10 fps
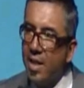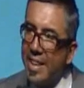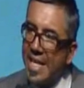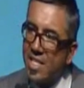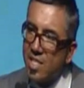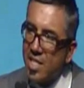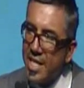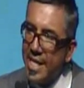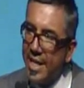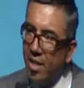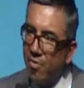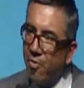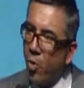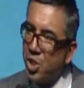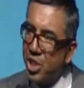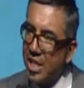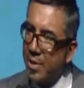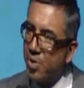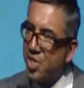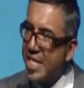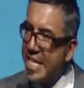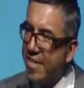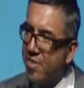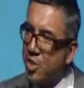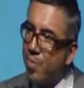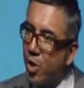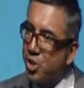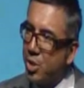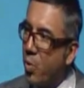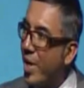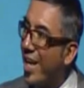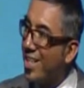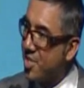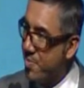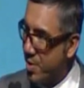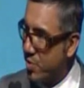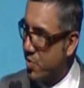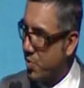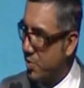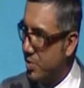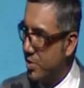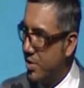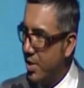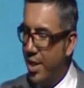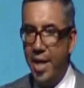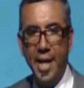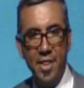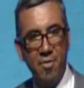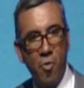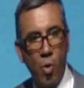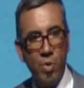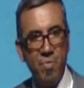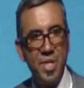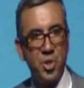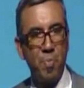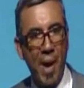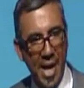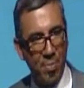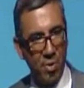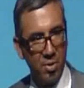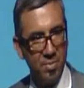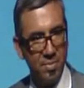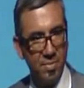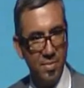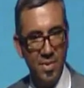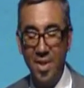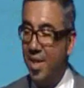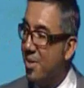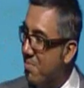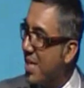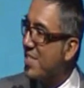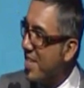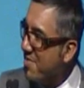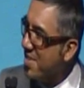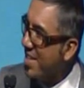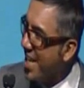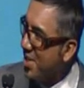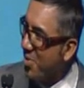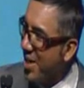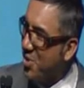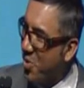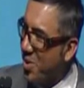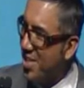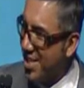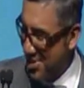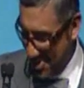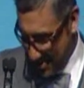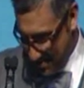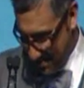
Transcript: That seed, fortunately, received some nurturing when I got to middle school in the form of Mr. Piper, my 7th and 8th grade core teacher.